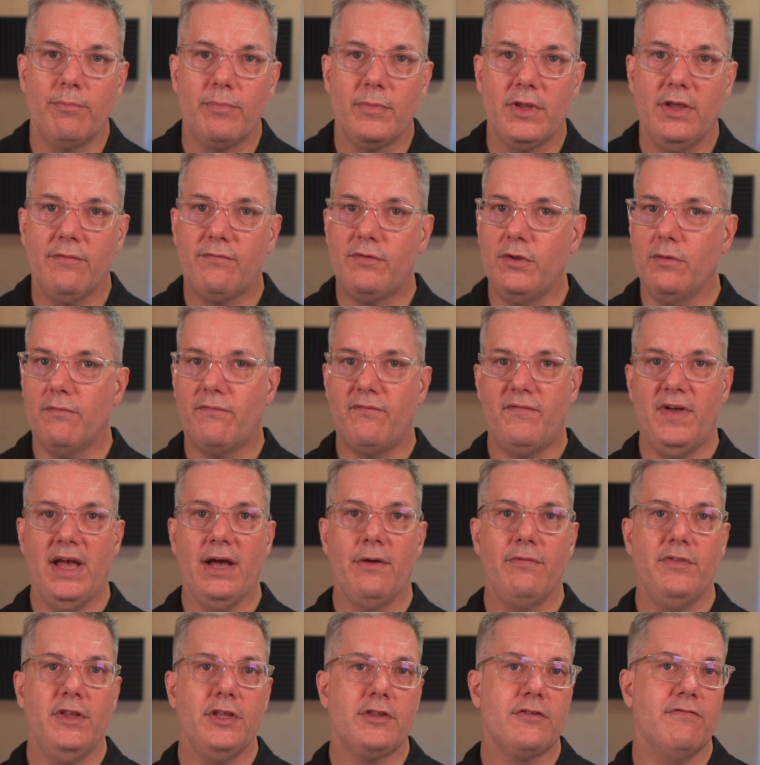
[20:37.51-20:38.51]
If you've
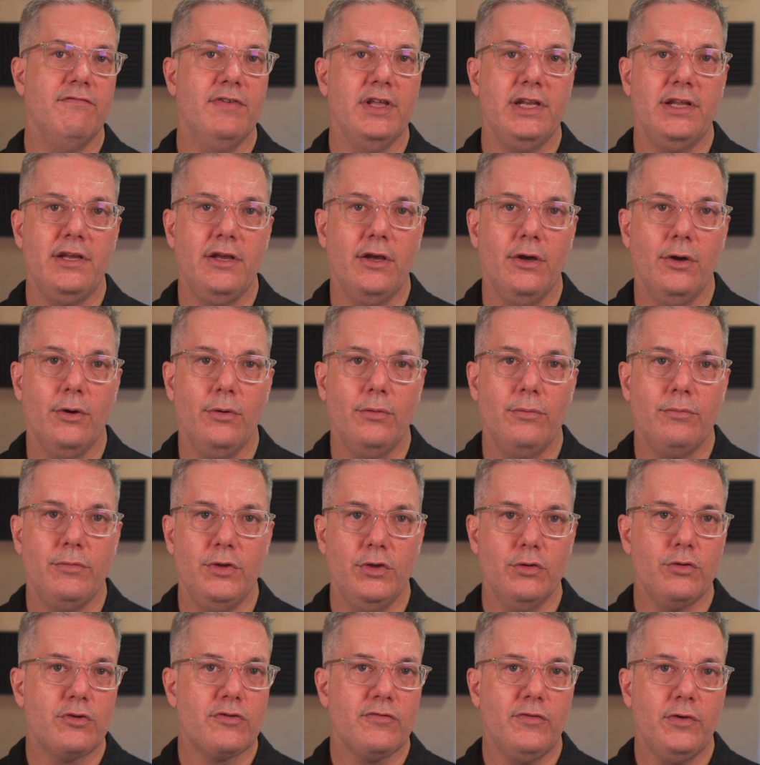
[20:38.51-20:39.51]
found this video
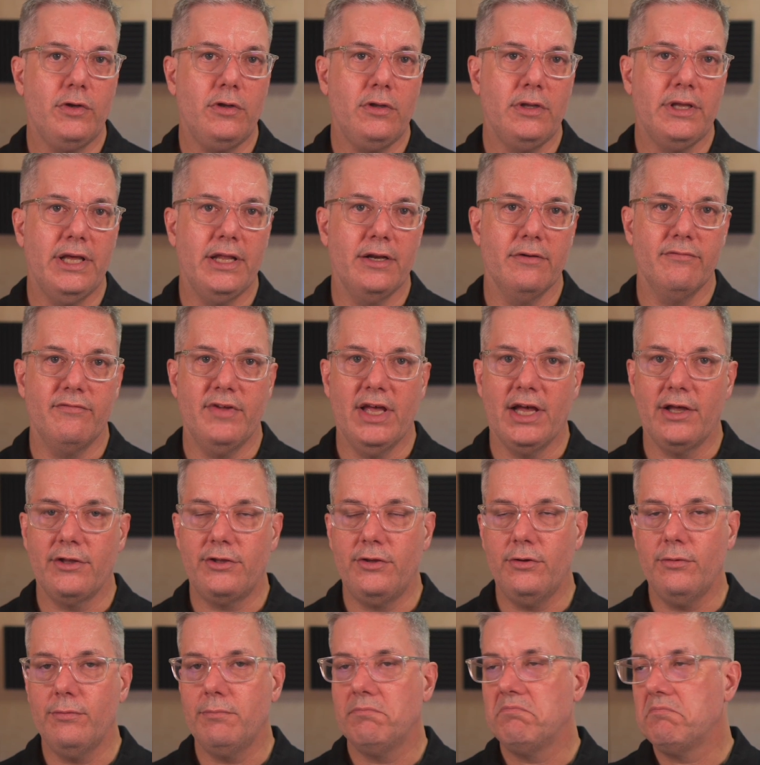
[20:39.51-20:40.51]
useful and of
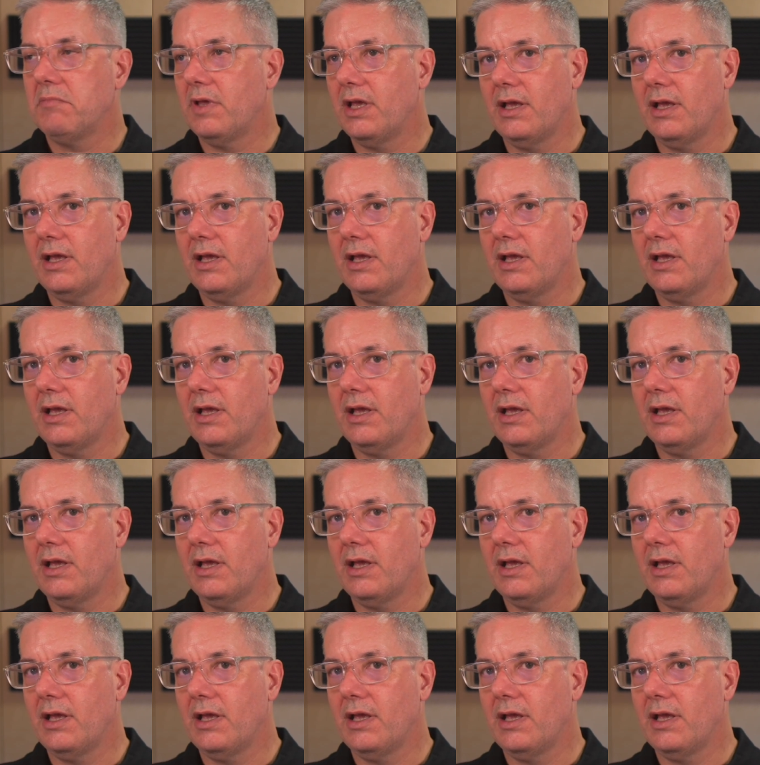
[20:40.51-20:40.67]
value,